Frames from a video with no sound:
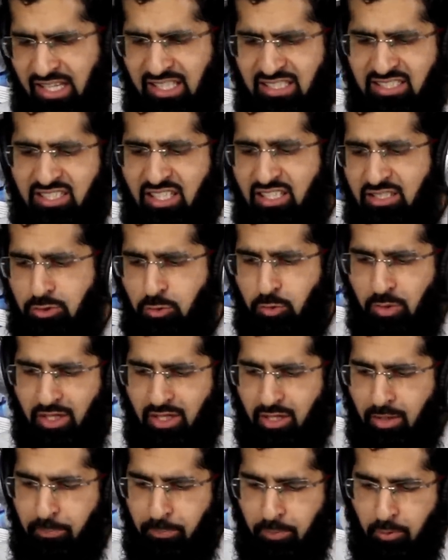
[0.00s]
He's since
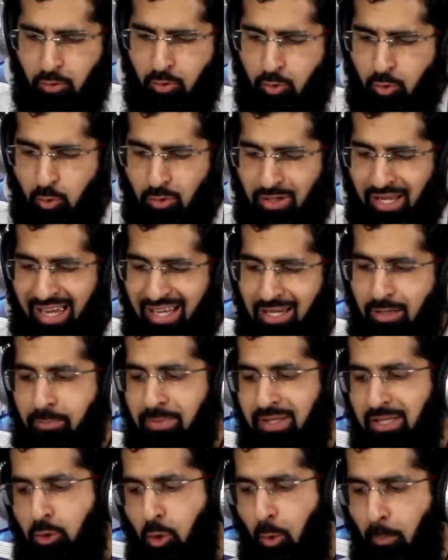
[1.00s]
written a book called
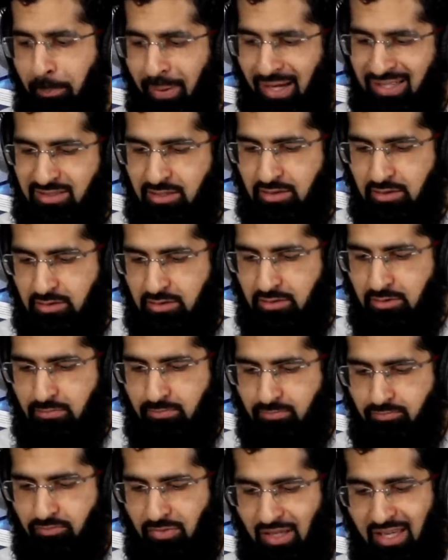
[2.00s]
Enemy Combatant
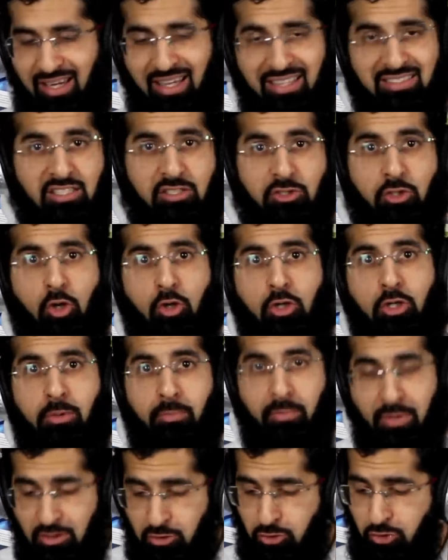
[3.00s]
and has a
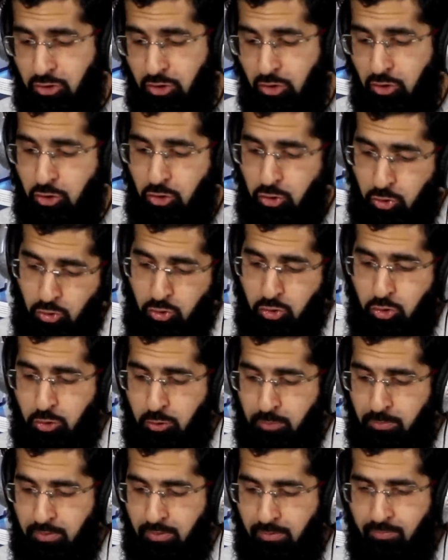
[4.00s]
documentary on
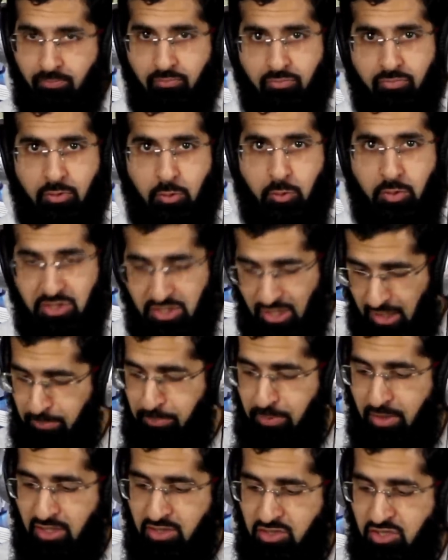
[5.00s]
YouTube, which
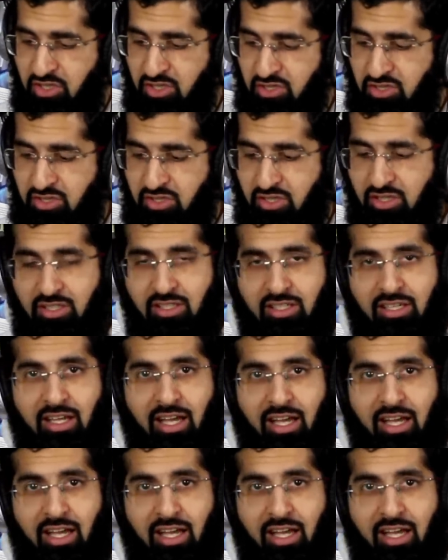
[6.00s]
I purchased